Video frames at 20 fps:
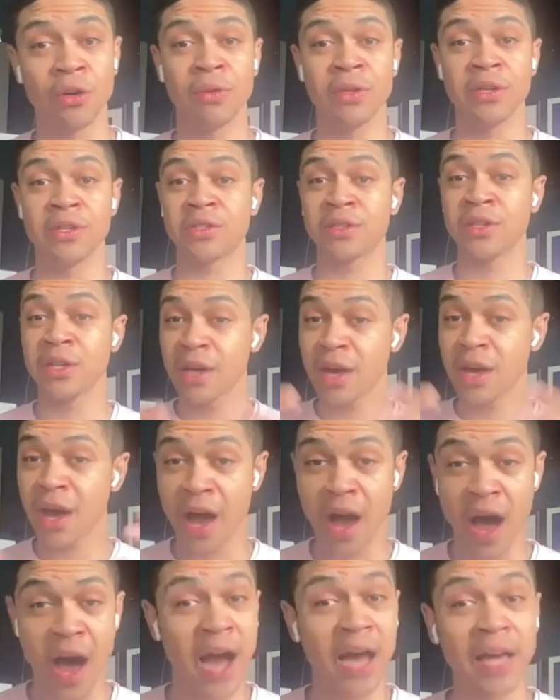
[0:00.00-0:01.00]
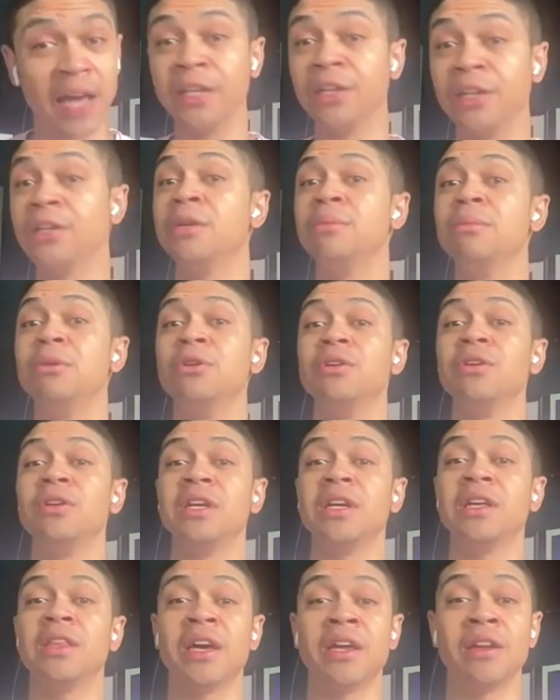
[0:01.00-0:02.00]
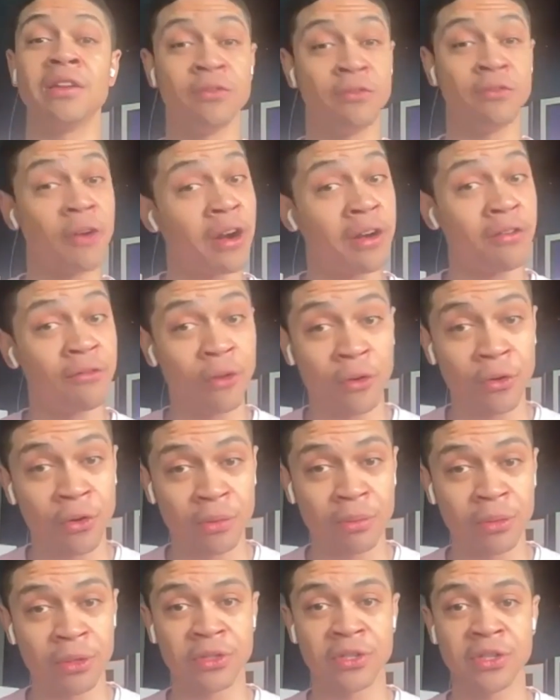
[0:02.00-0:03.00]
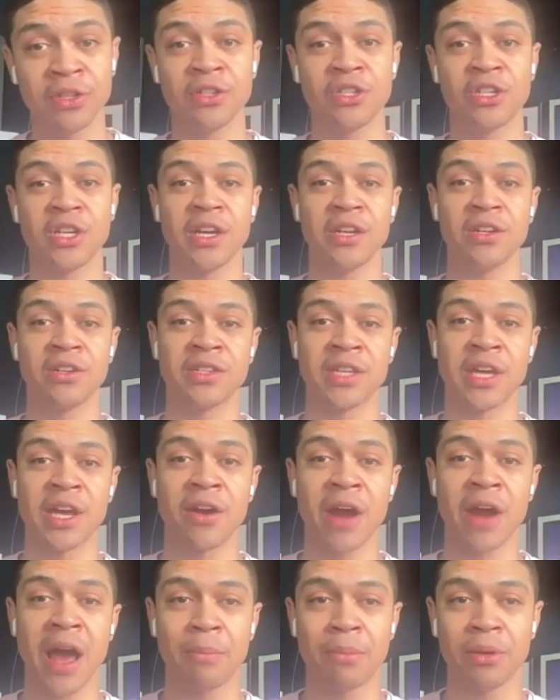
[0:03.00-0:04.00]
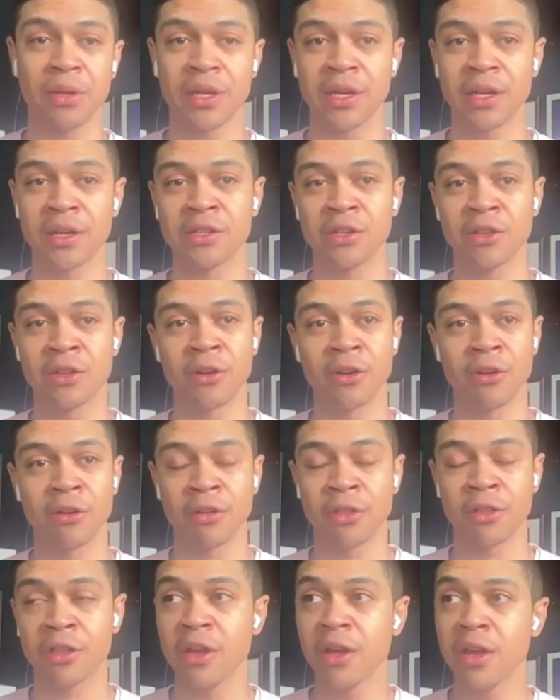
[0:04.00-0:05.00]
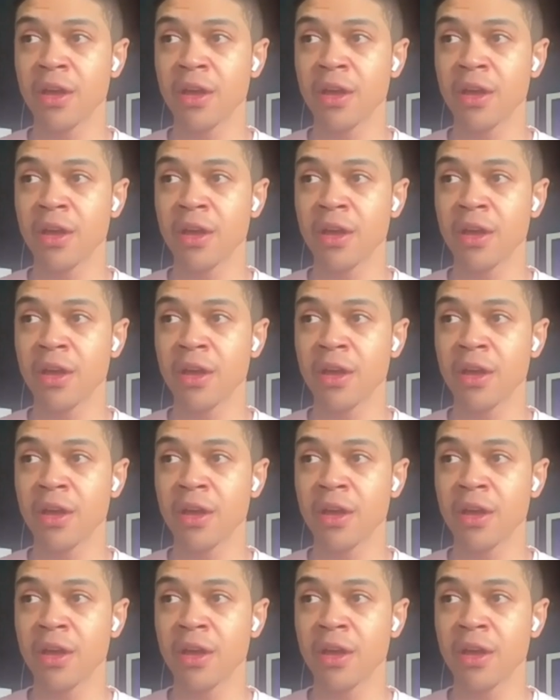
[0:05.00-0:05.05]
This island community that is very vulnerable to the changes that are happening to the earth.